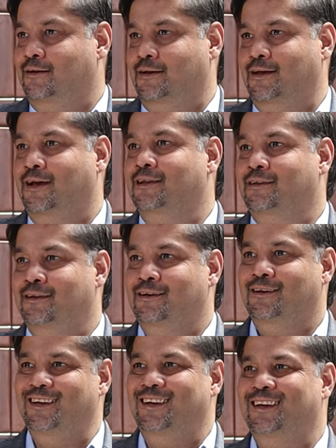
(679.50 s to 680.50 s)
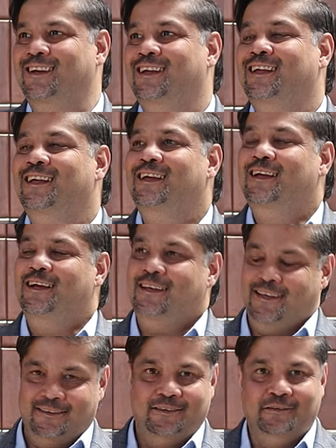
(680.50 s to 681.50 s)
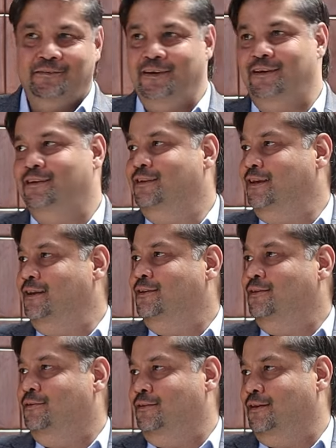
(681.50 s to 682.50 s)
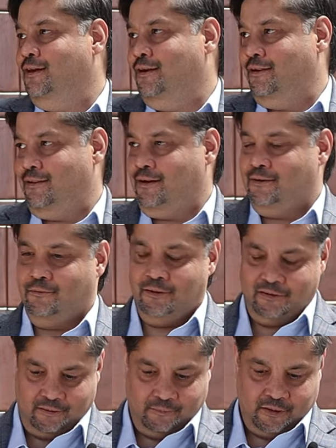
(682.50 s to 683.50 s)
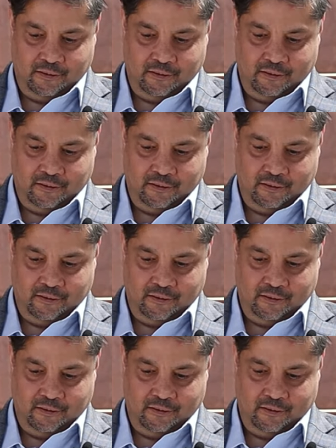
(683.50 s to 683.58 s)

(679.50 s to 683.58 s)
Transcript: I think, yes, you've hit the nail on the head in that question.